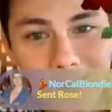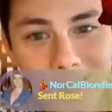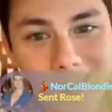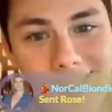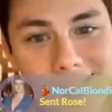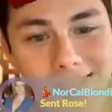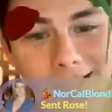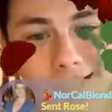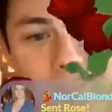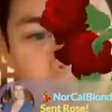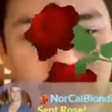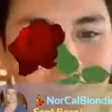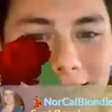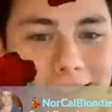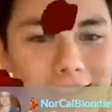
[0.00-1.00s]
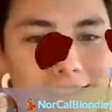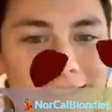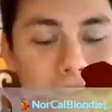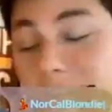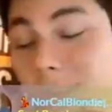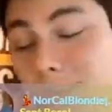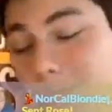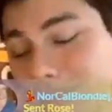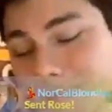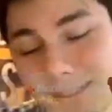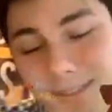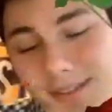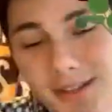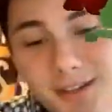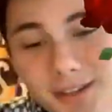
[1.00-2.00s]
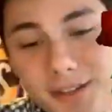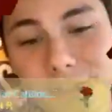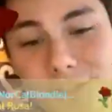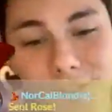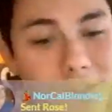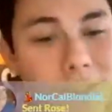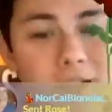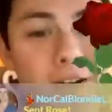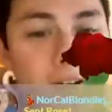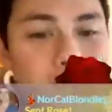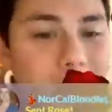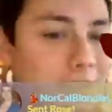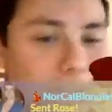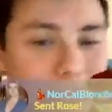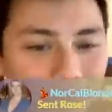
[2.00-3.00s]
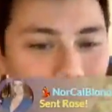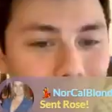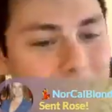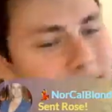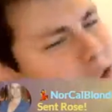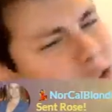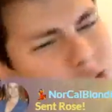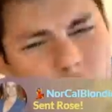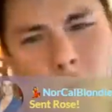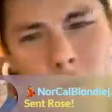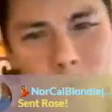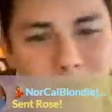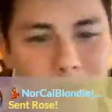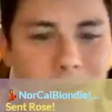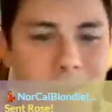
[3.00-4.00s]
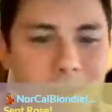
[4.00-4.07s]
This is a good one. It's a good show. It's a short one.